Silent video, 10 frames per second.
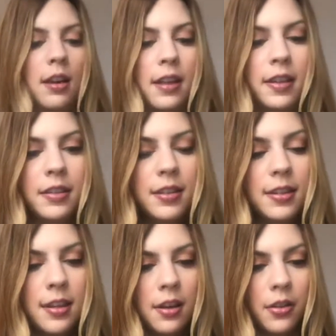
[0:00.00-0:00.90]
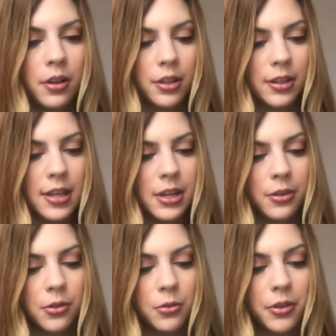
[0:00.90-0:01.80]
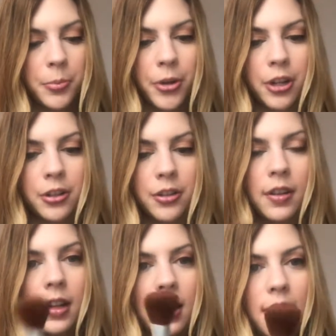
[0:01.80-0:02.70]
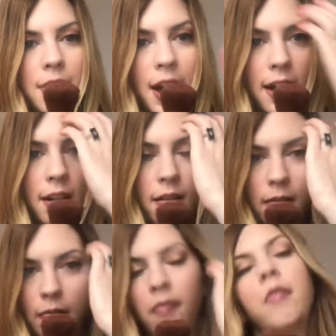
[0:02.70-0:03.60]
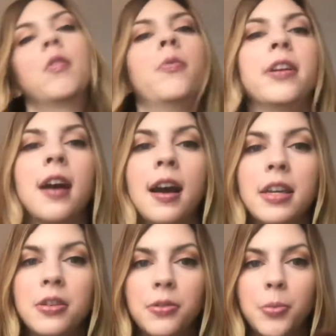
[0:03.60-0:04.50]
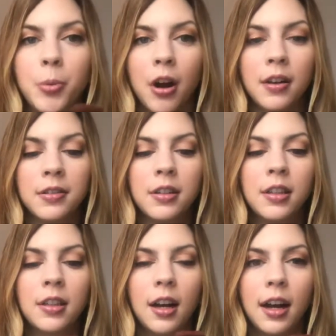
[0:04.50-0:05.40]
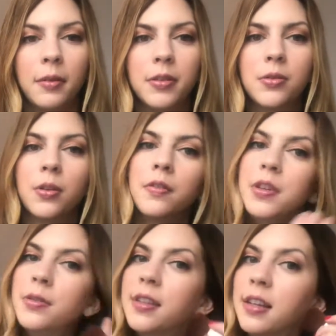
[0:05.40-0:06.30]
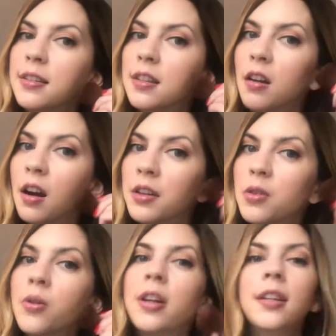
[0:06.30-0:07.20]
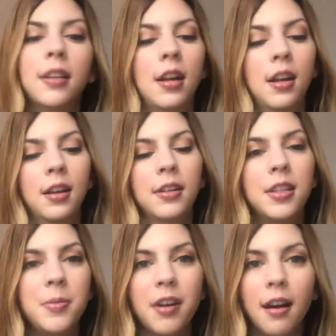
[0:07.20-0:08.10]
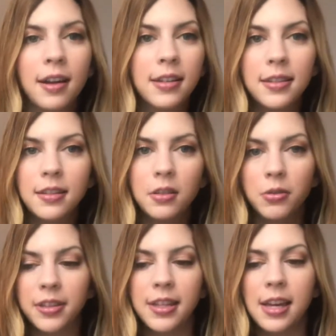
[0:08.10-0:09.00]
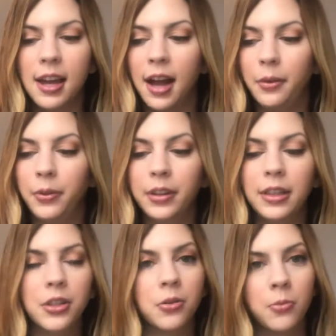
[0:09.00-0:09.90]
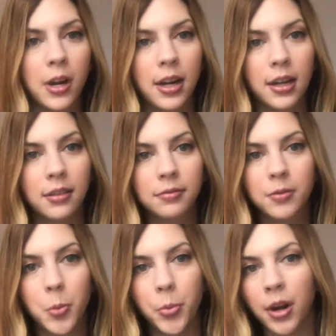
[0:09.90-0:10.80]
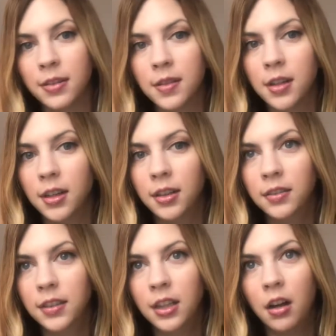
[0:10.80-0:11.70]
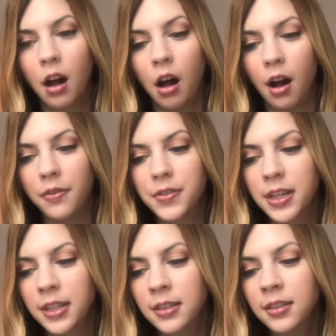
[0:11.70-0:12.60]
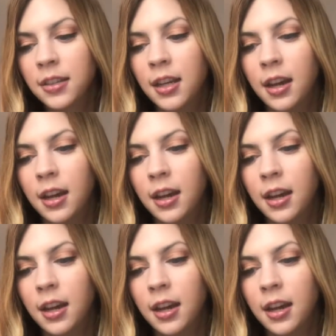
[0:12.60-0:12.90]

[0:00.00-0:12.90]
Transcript: think this is another just EcoTools brush that when I use bronzer, I would sort of use this to contour. To be honest, you'll see I really don't wear bronzer often.